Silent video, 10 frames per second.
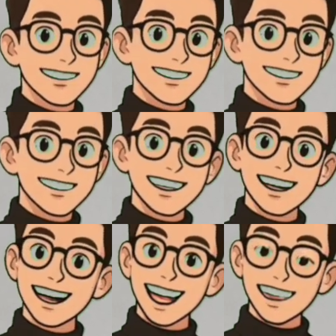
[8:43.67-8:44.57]

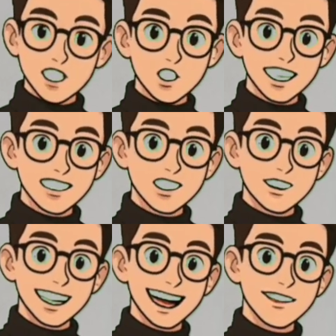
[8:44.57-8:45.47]
f meter per
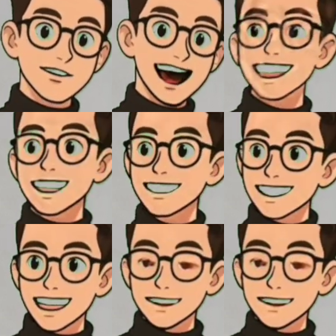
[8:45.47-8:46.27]
cycle per second,